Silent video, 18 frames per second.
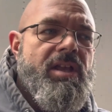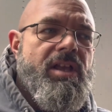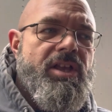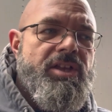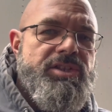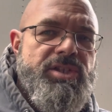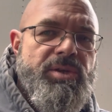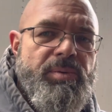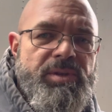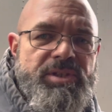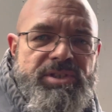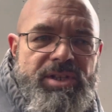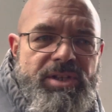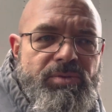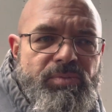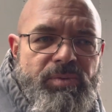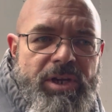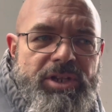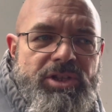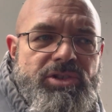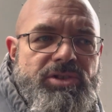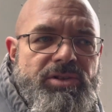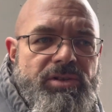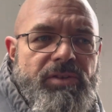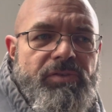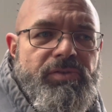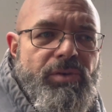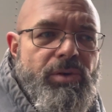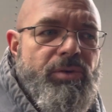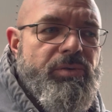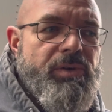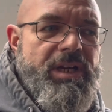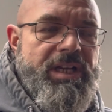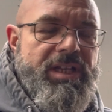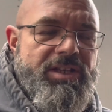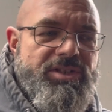So it did register the fuel
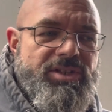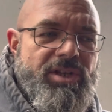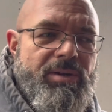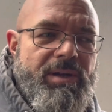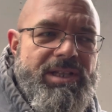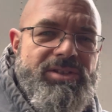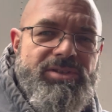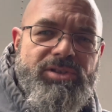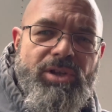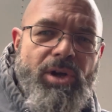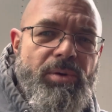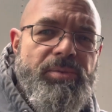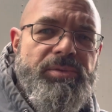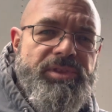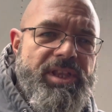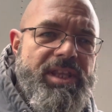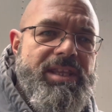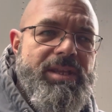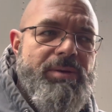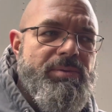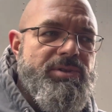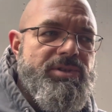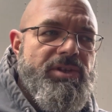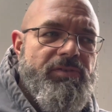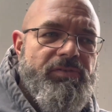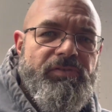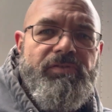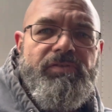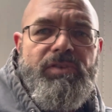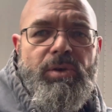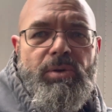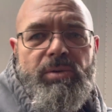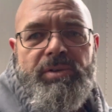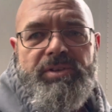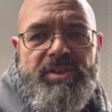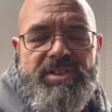reading, so I don't think it was a
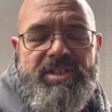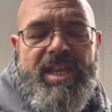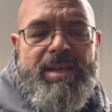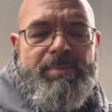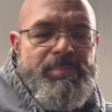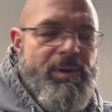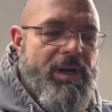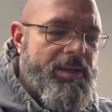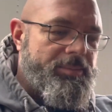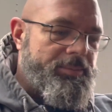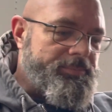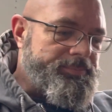fuel in the tank problem.